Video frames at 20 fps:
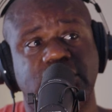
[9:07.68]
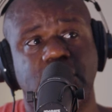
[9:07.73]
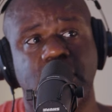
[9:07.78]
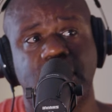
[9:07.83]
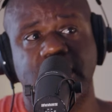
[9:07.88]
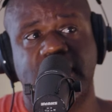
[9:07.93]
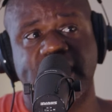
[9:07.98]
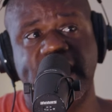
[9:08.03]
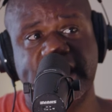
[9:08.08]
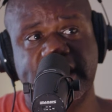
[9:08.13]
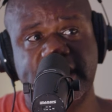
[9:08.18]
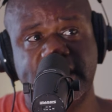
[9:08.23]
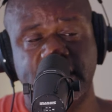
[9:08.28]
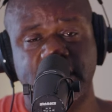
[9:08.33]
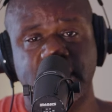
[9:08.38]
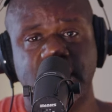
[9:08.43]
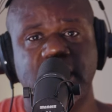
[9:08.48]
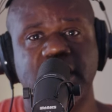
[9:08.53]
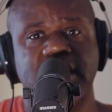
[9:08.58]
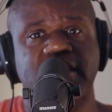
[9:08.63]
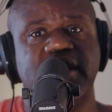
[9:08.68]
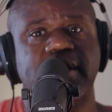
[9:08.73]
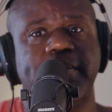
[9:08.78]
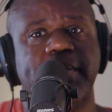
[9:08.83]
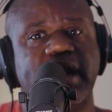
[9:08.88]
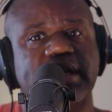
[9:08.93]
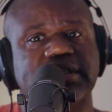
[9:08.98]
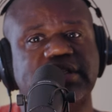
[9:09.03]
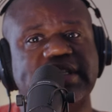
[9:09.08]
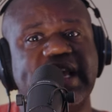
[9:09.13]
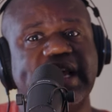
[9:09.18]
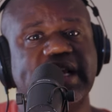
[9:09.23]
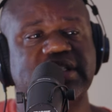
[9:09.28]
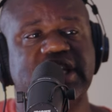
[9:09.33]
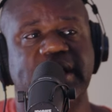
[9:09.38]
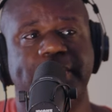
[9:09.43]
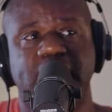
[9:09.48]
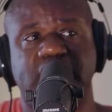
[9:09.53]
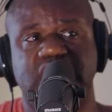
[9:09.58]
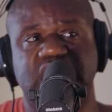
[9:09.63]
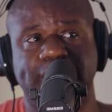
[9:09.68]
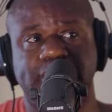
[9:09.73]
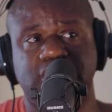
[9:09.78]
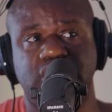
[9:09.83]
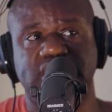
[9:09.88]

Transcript: started to like it. And then by the second time I came in